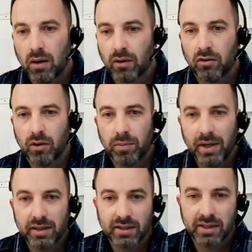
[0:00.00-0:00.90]
Now we're going to
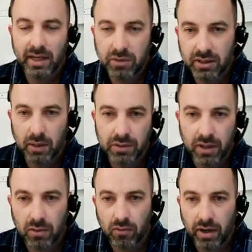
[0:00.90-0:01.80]
repeat the same steps
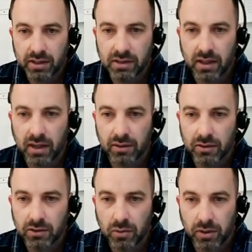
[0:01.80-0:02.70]
on the right side.
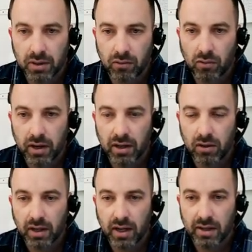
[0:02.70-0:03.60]
So we're going to right
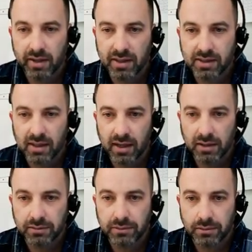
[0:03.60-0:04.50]
click on this side